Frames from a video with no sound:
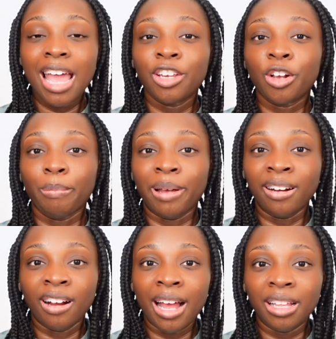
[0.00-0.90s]
and you're
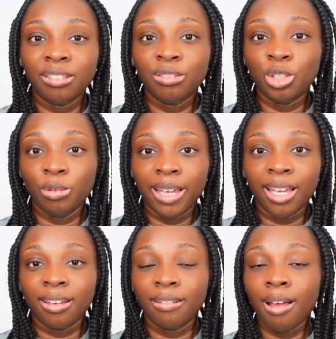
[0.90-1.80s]
better at
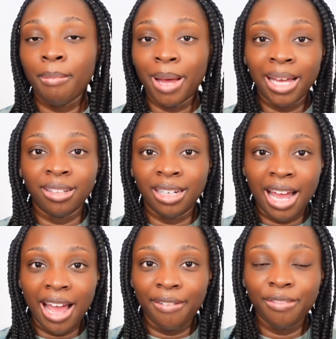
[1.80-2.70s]
doing 1.5
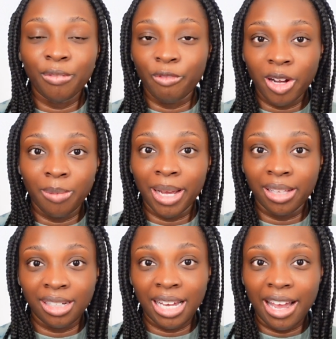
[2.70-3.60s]
miles, then run
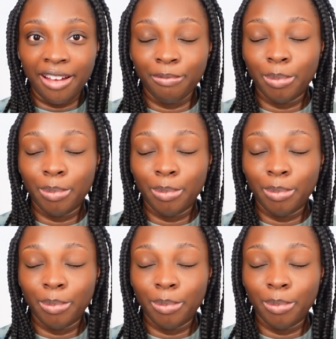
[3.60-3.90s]
1.5 miles.